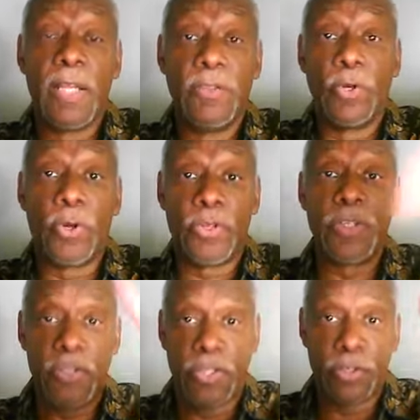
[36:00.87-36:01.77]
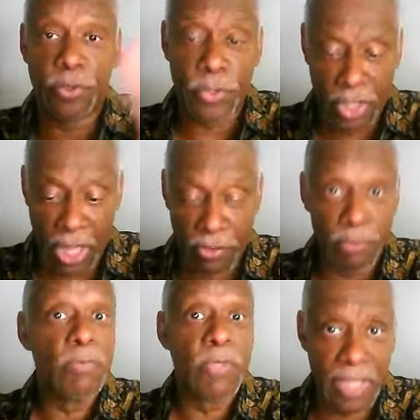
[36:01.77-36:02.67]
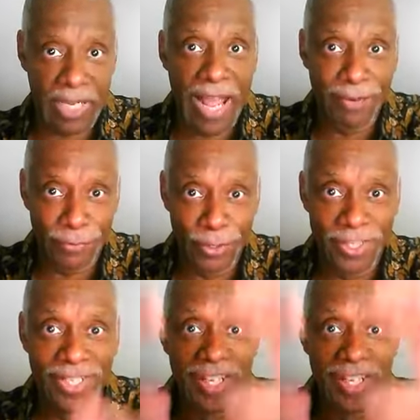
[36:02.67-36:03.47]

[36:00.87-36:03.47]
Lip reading: Northern, central, southern, just like California.